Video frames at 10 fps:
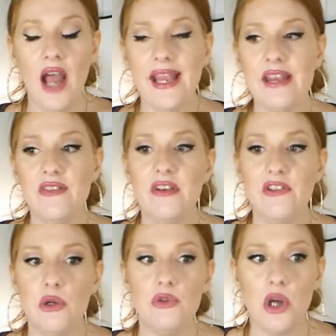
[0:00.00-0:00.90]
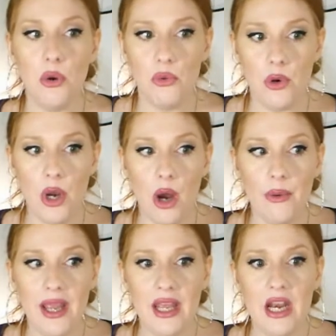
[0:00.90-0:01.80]
even if you don't know
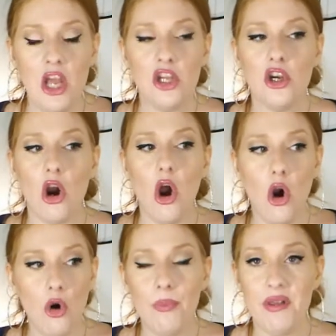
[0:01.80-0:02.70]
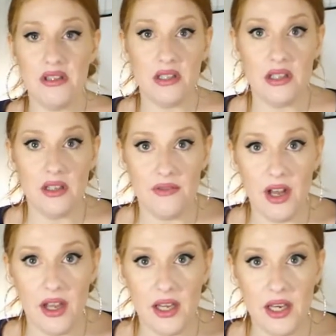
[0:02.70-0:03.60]
it, you're open to the
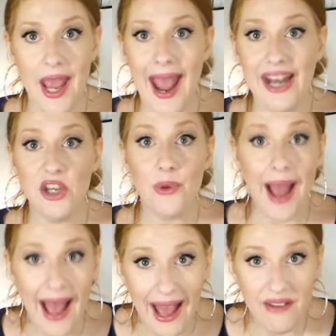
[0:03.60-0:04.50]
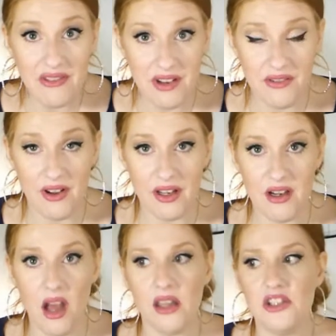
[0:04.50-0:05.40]
divine and you have the divine
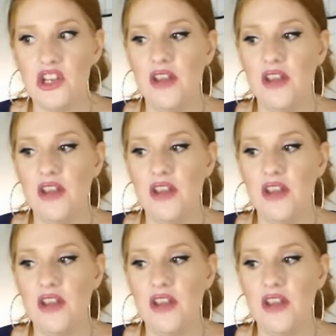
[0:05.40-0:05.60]
knowledge.